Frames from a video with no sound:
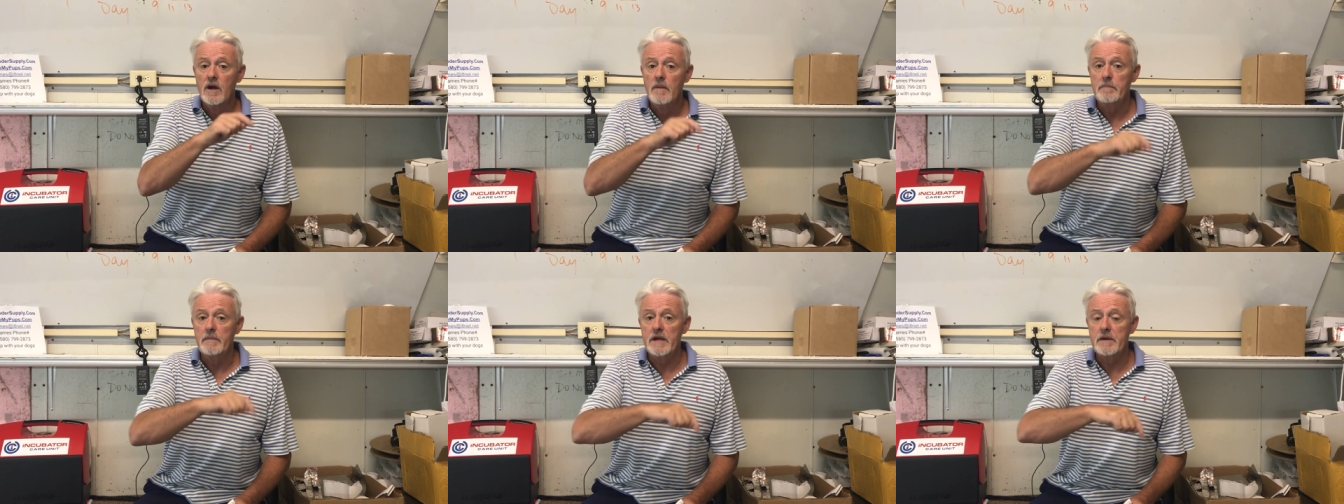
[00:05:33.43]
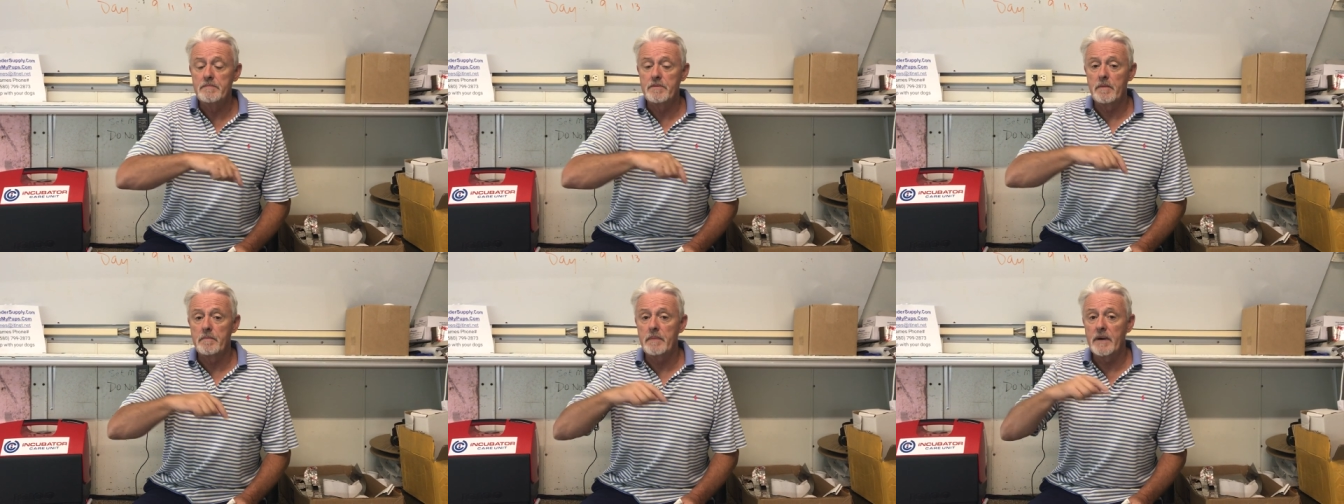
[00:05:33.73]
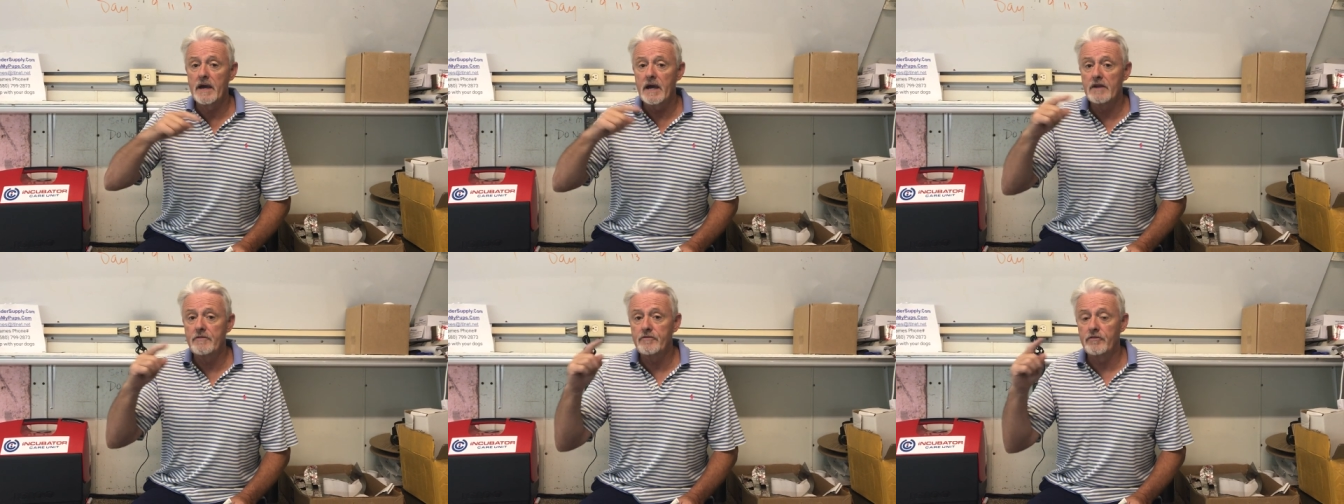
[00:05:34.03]
be
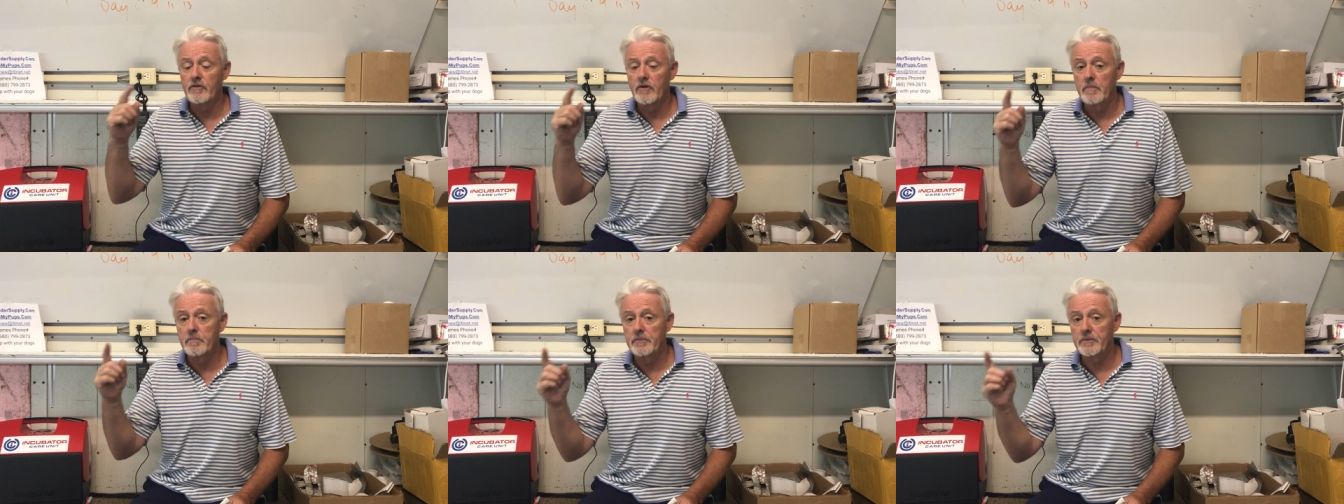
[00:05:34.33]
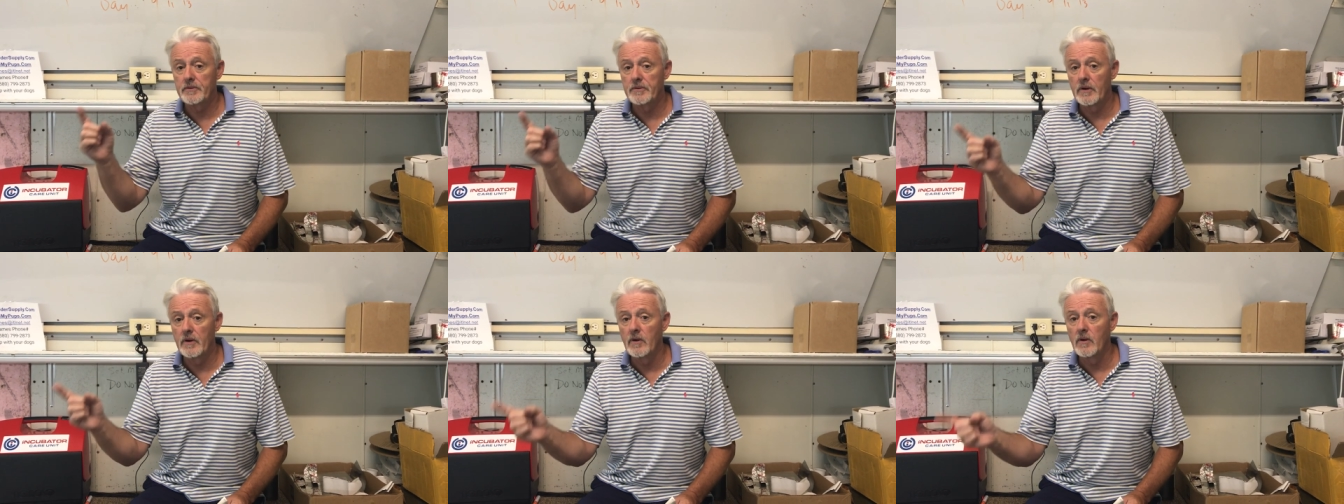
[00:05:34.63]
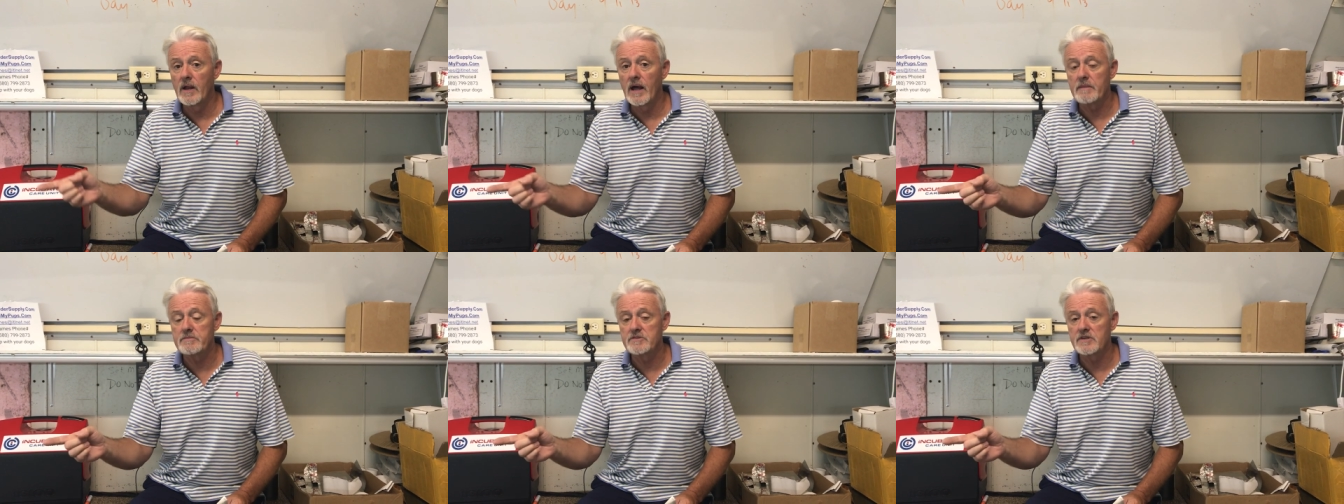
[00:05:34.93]
prepared for a
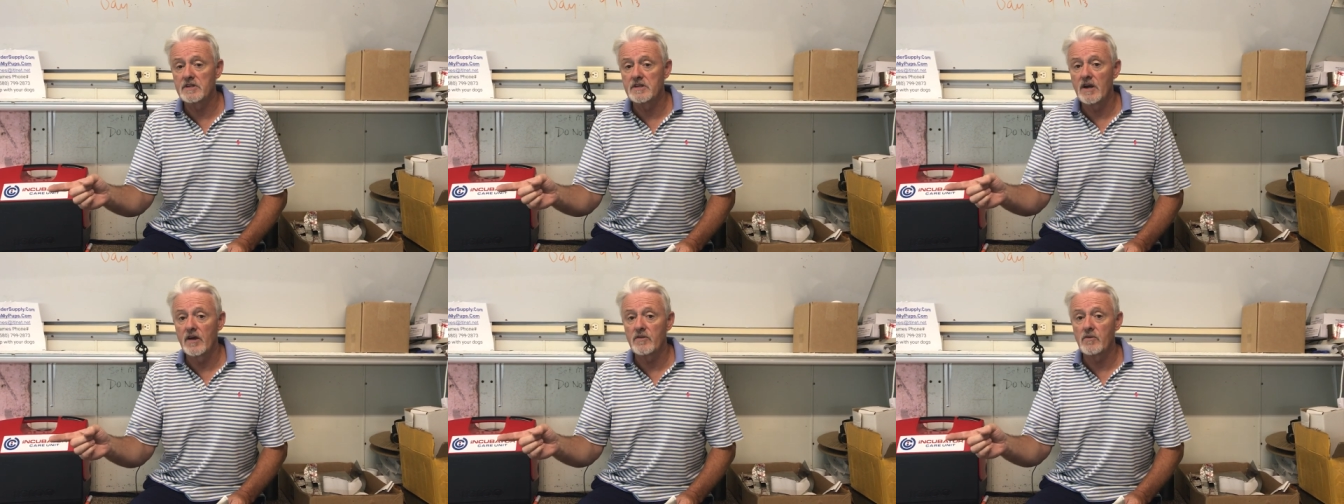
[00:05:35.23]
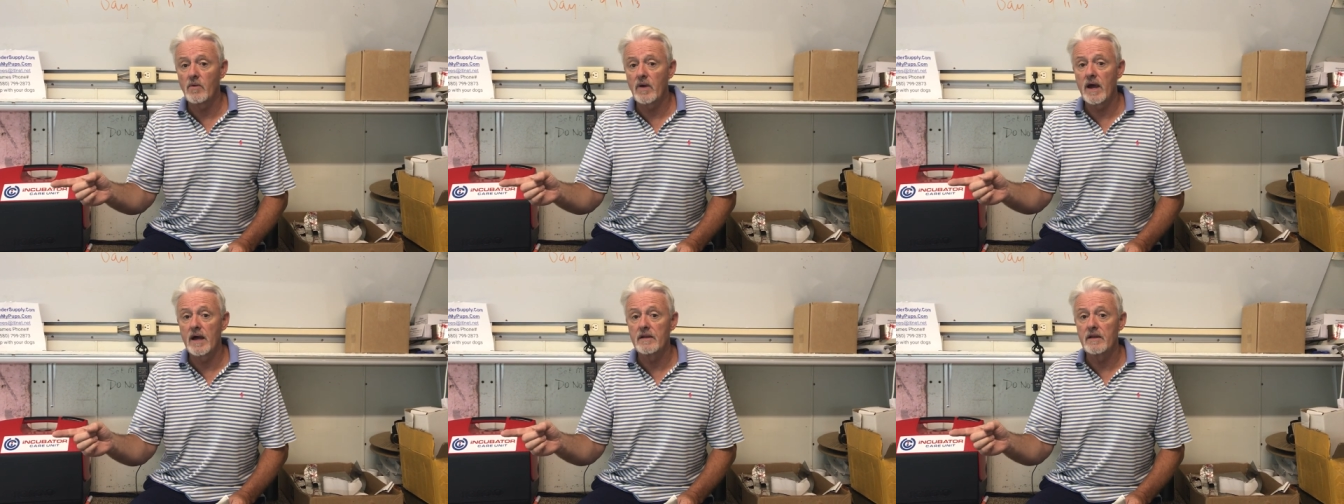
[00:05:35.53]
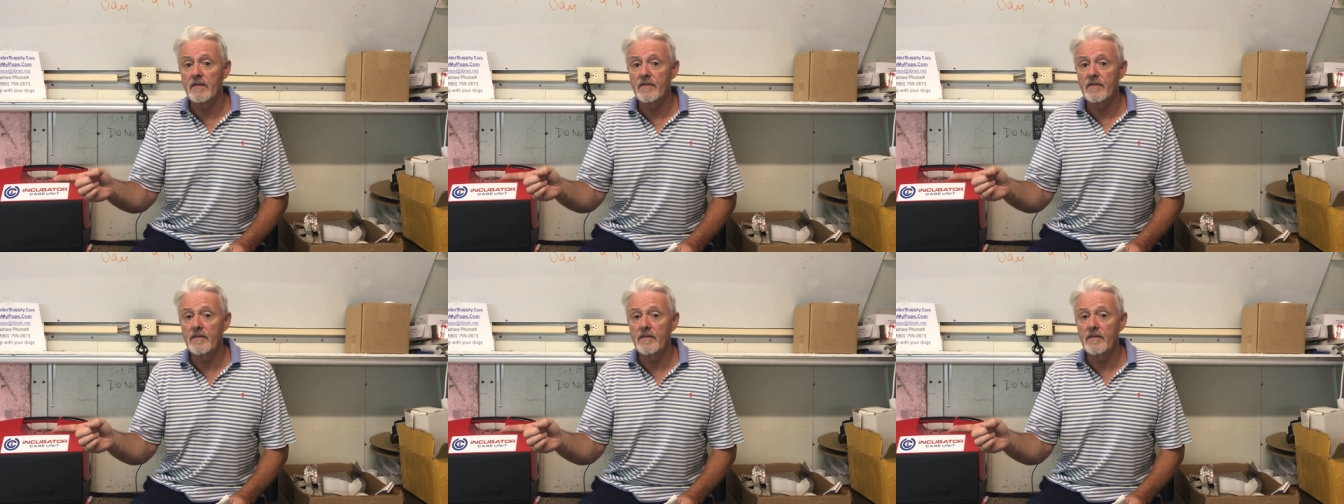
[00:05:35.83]
prolapse at the other end,